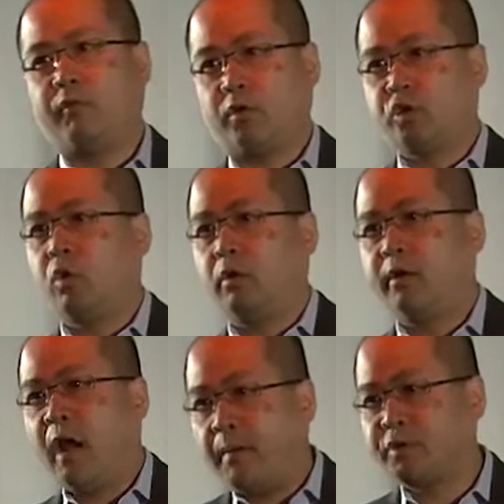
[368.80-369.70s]
solar
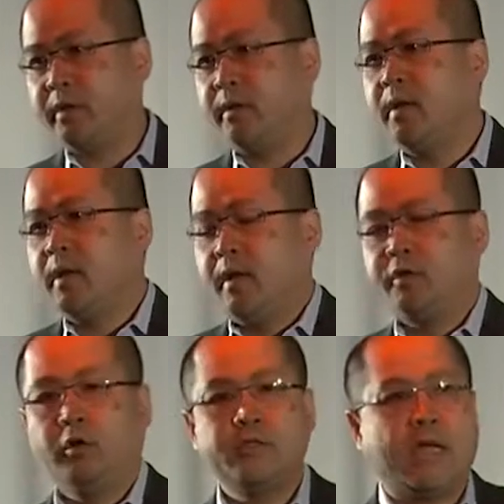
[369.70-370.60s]
adoption. It
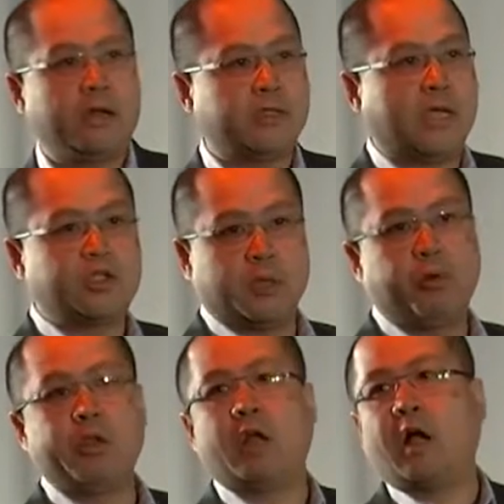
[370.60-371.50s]
turns out it's actually a
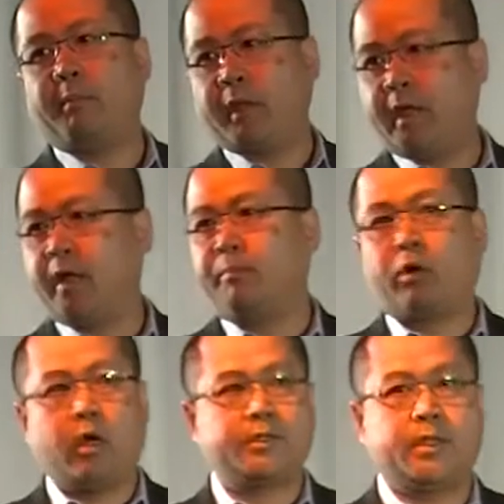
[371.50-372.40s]
pretty complicated
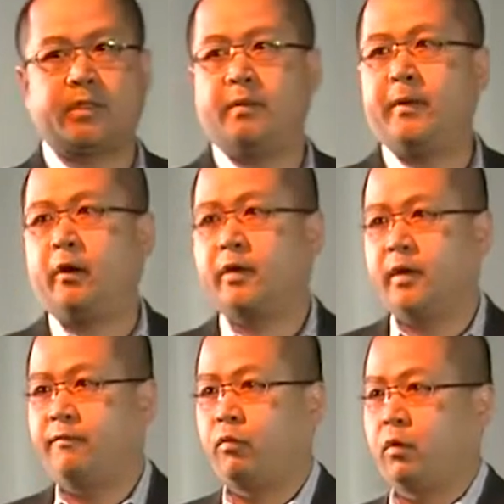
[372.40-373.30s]
process in
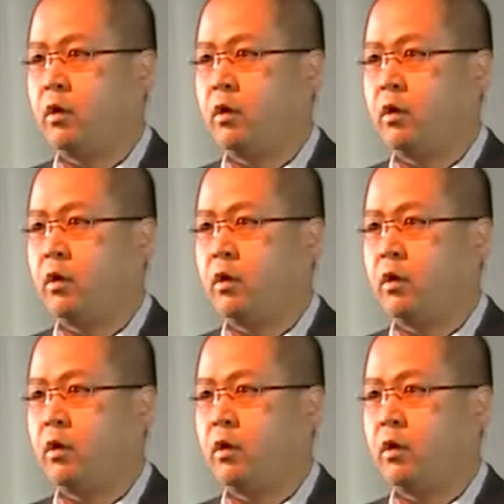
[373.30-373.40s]
America for a